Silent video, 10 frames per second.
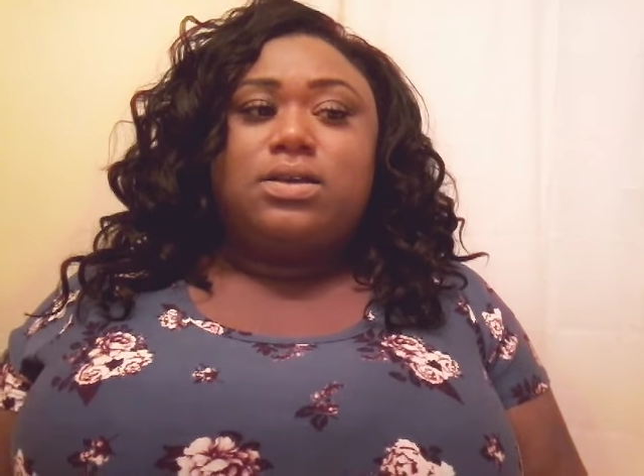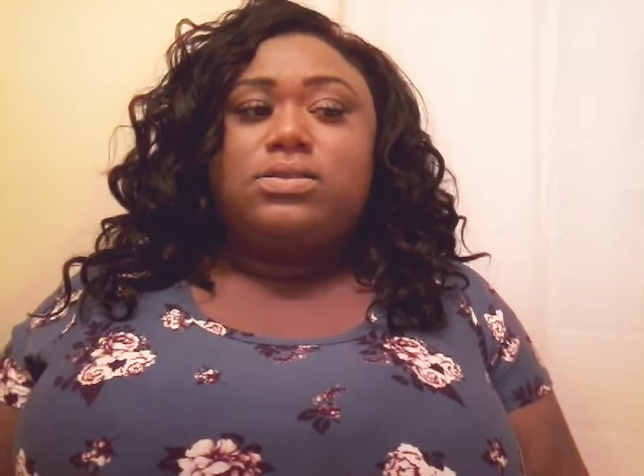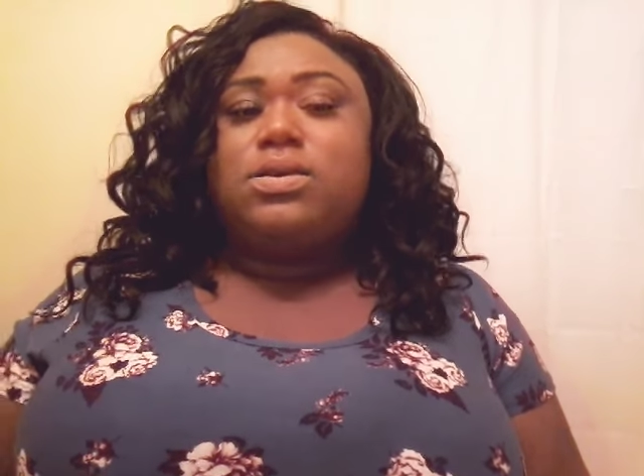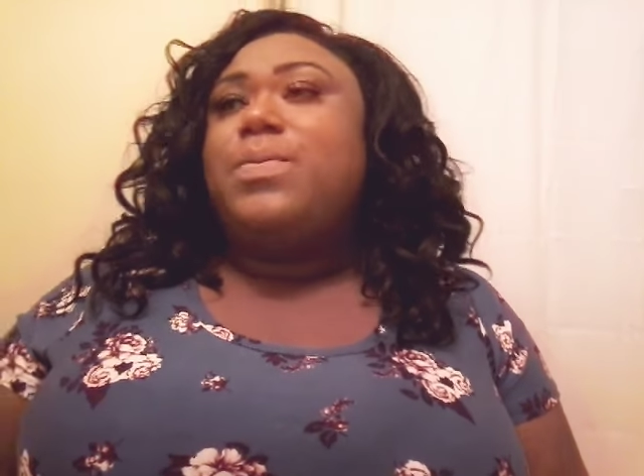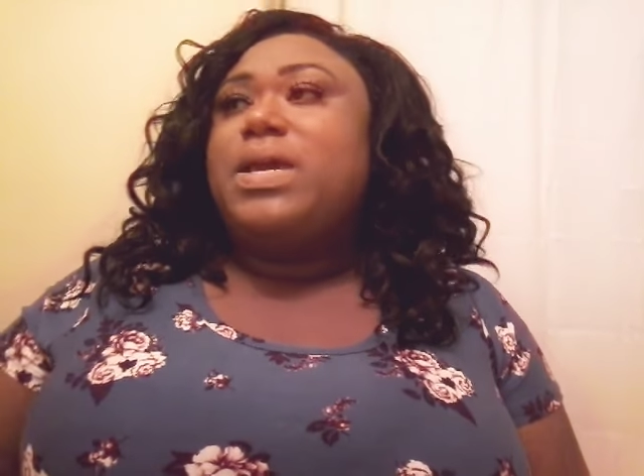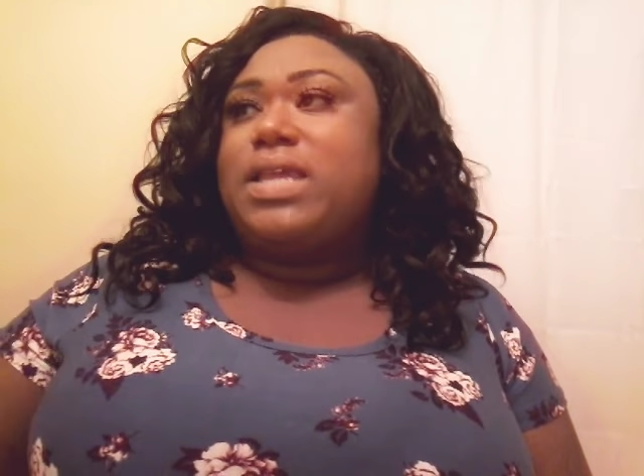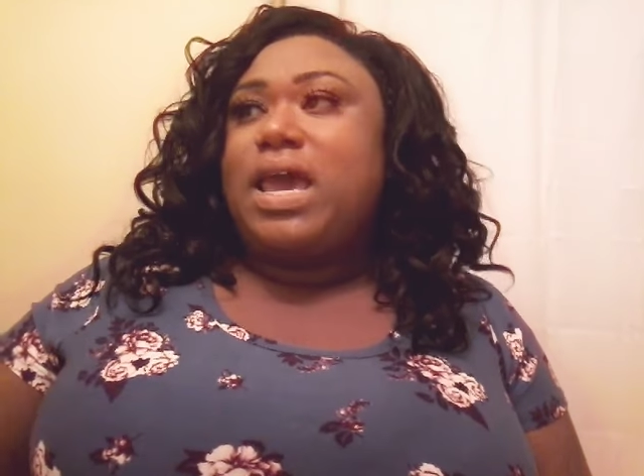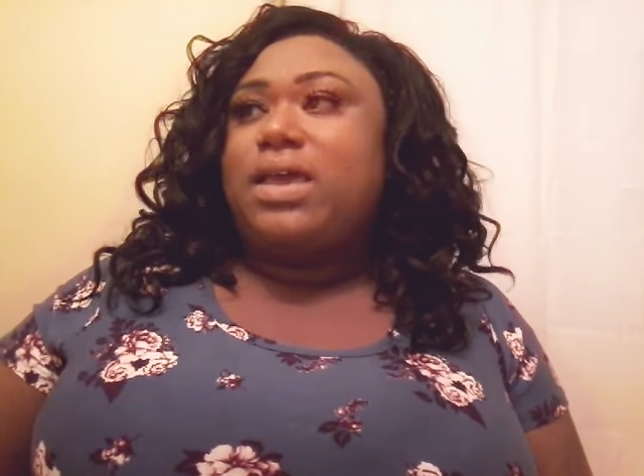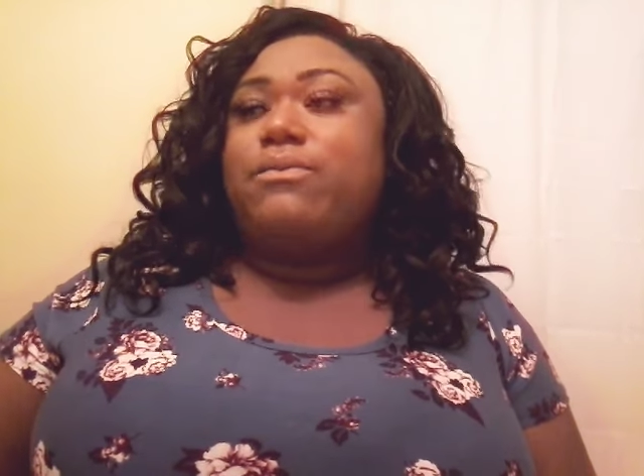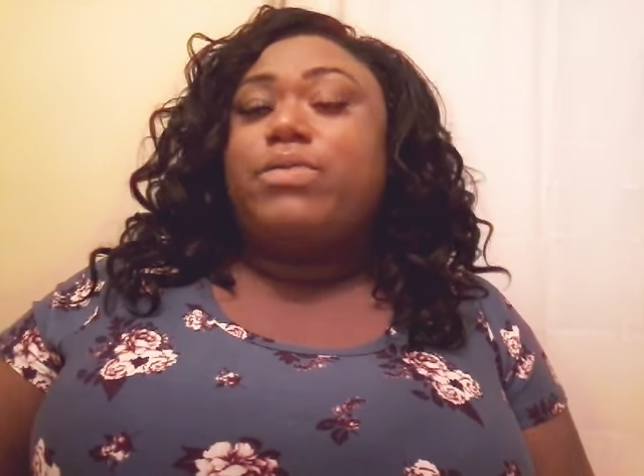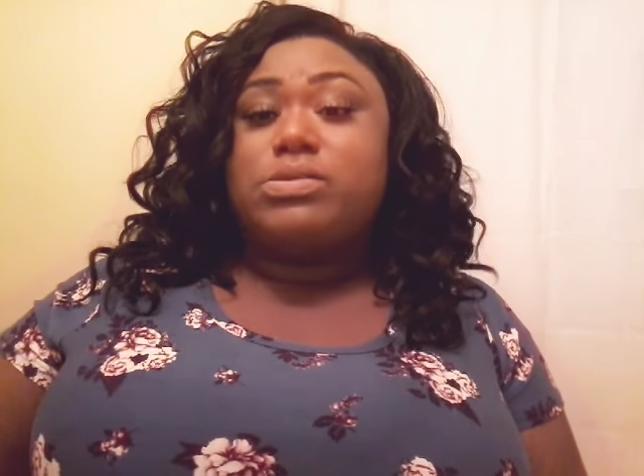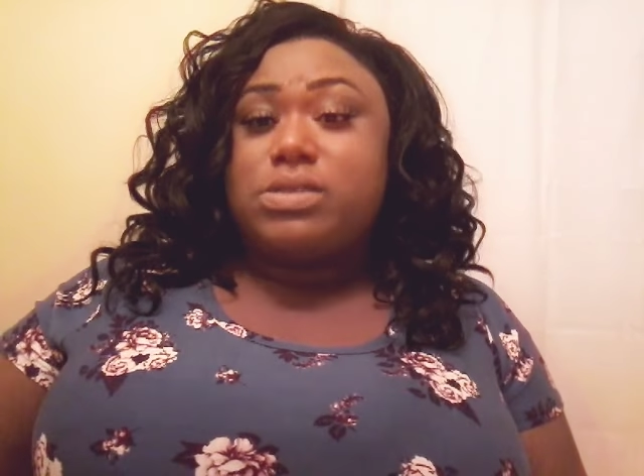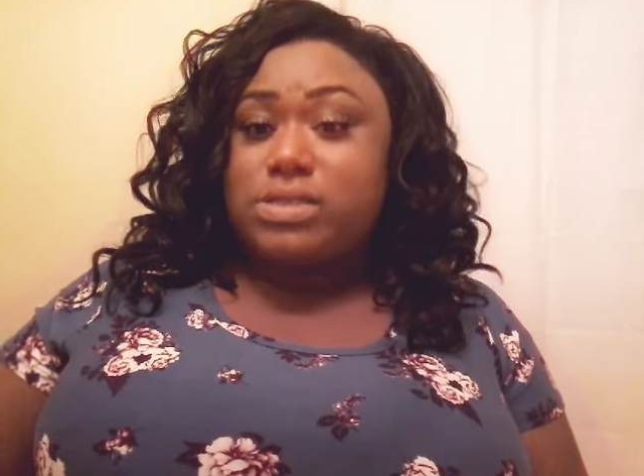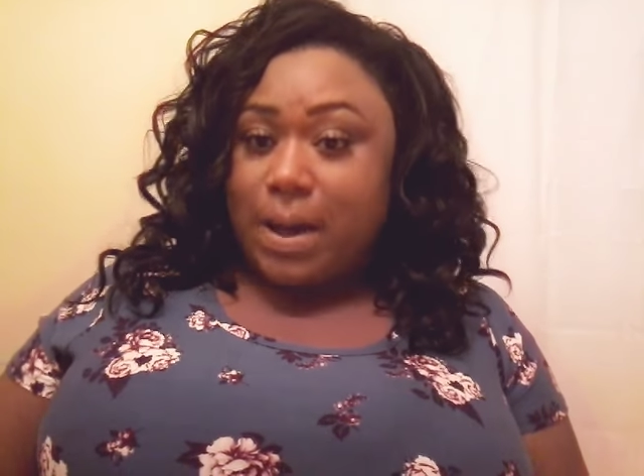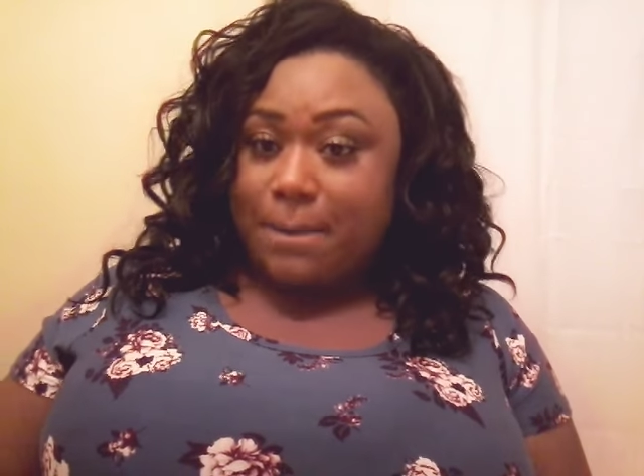to be dating
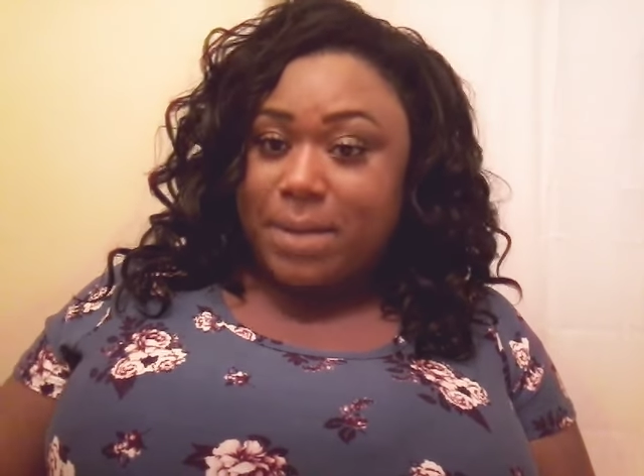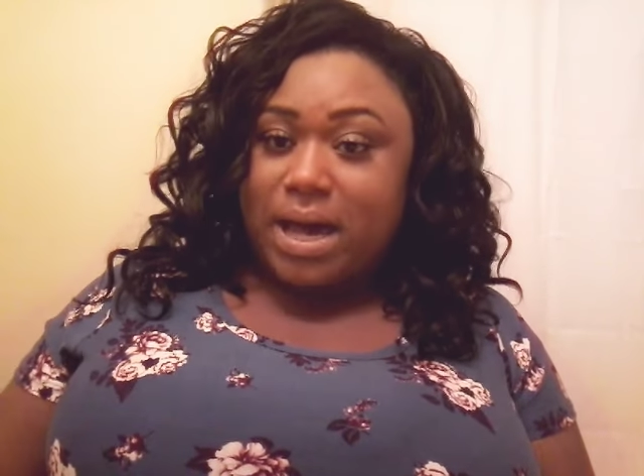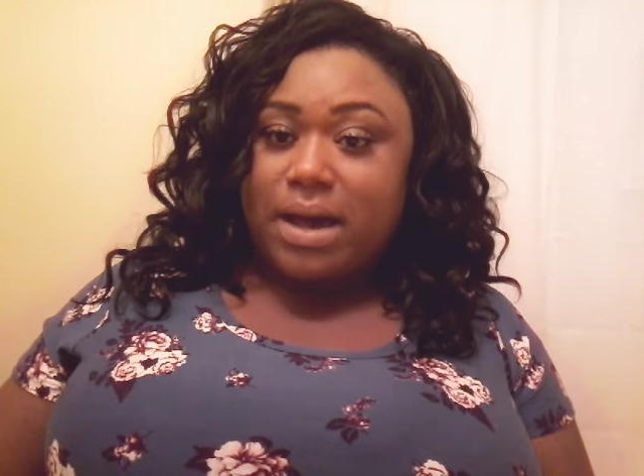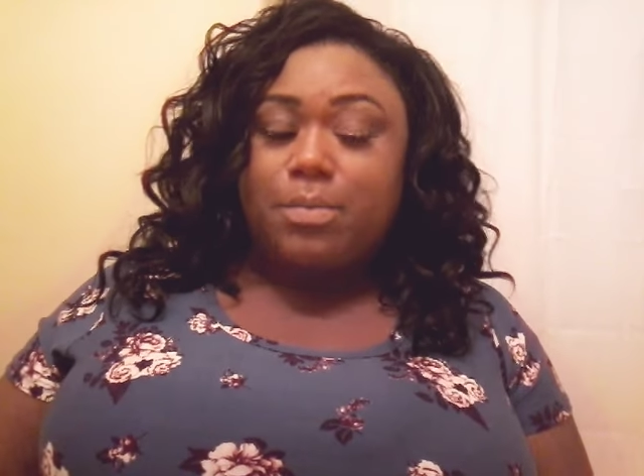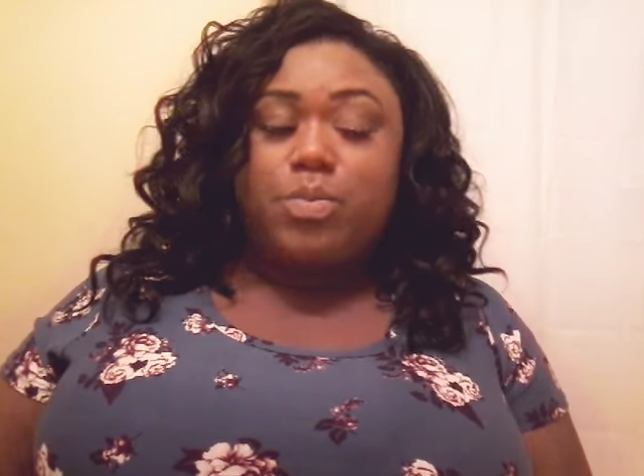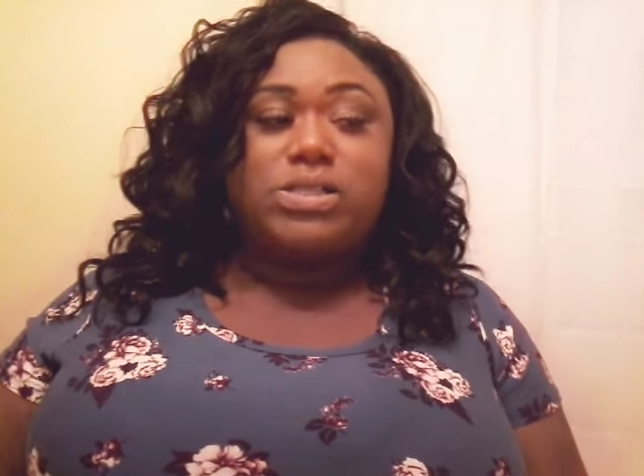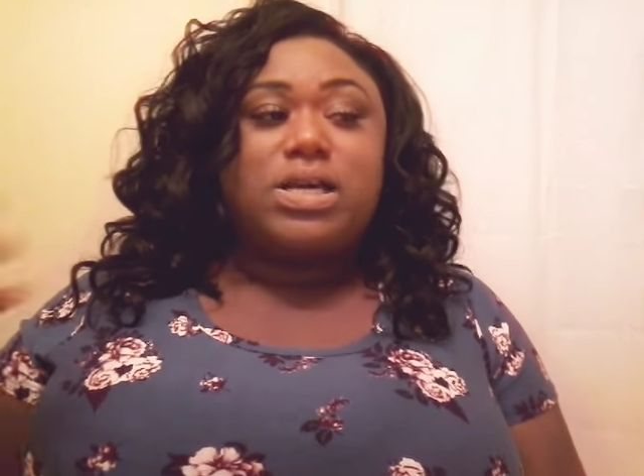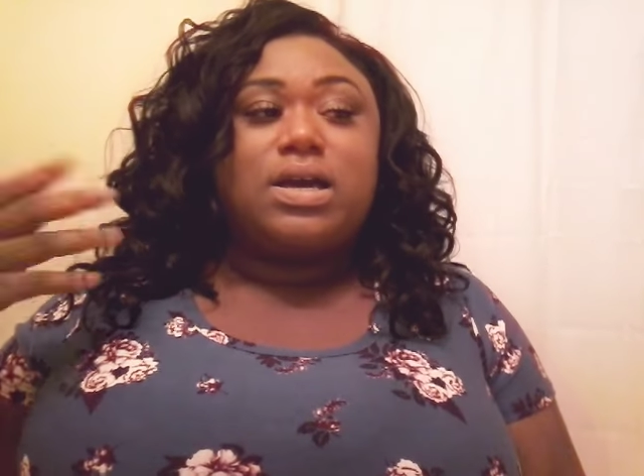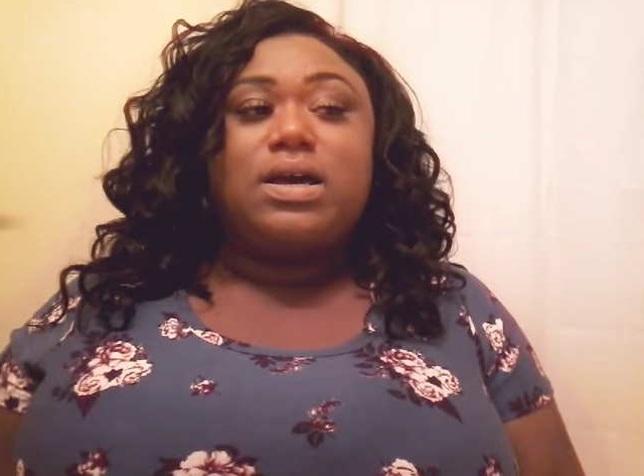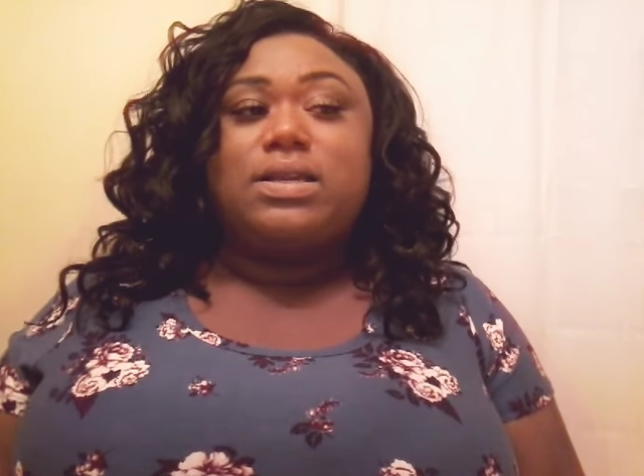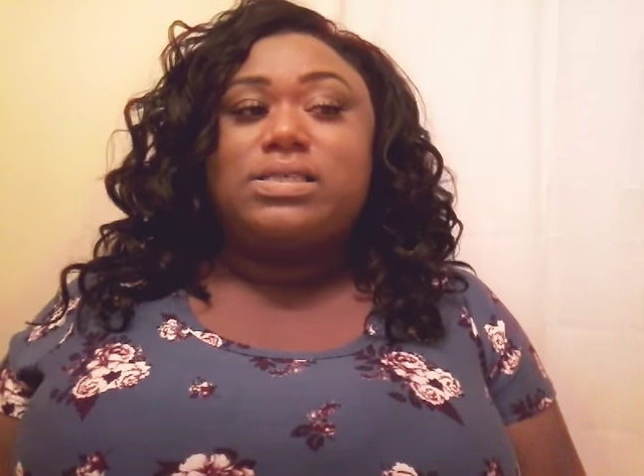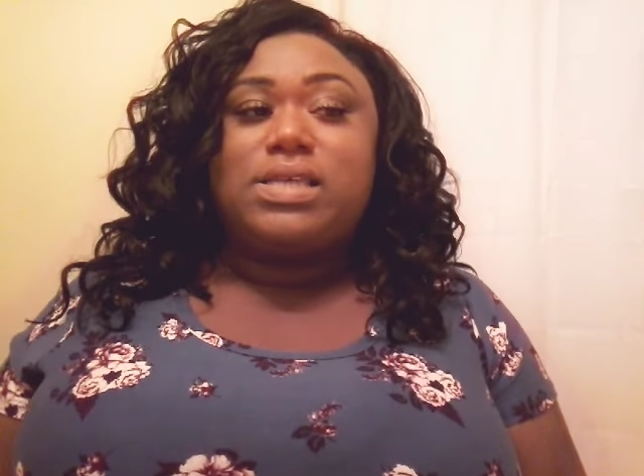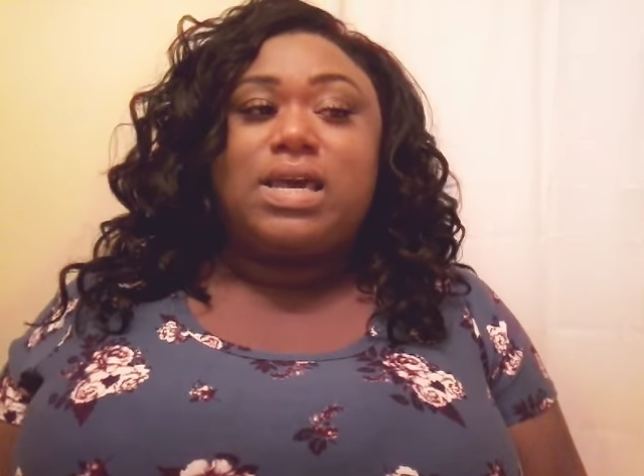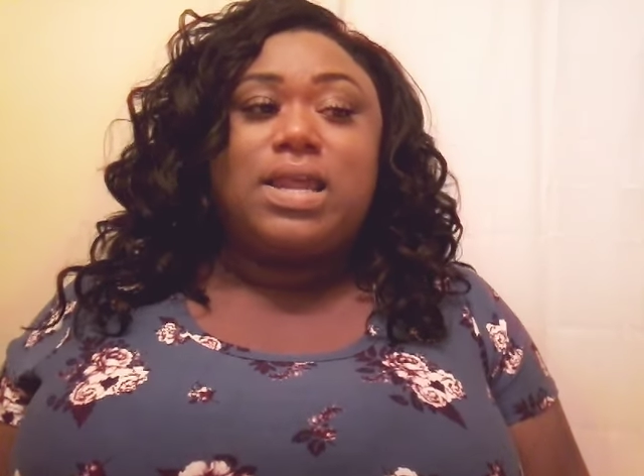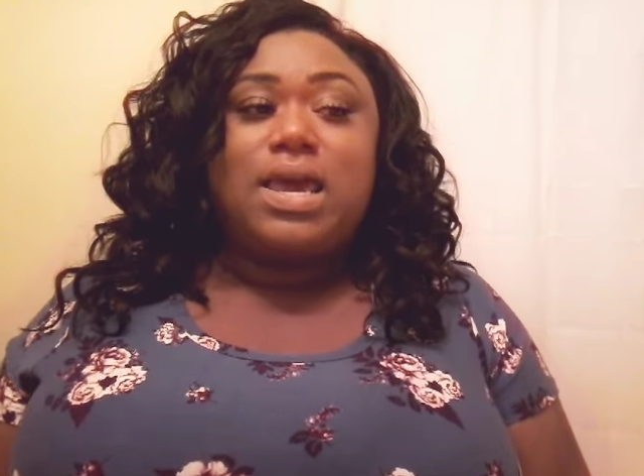versus her mom, which I can
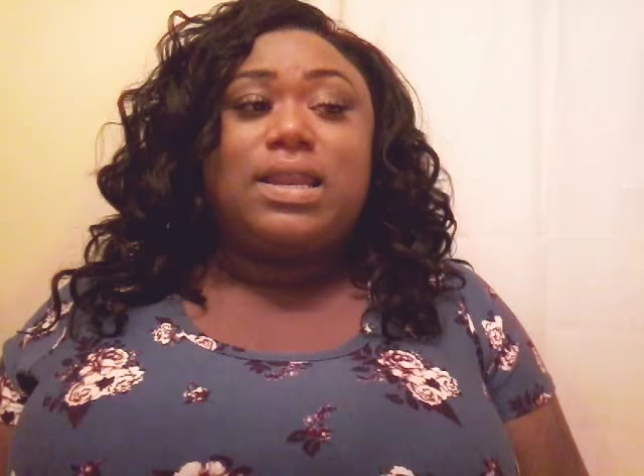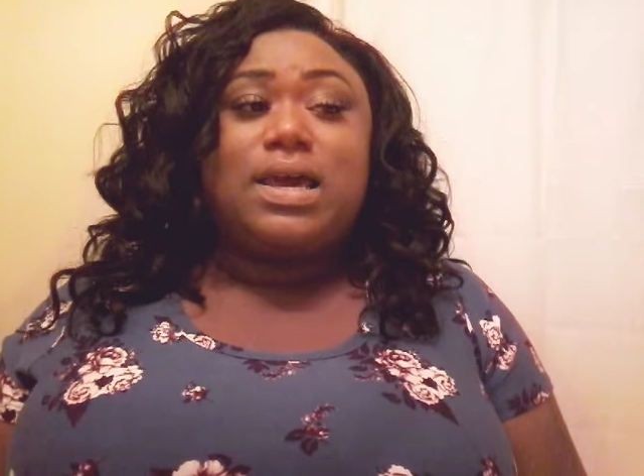understand that.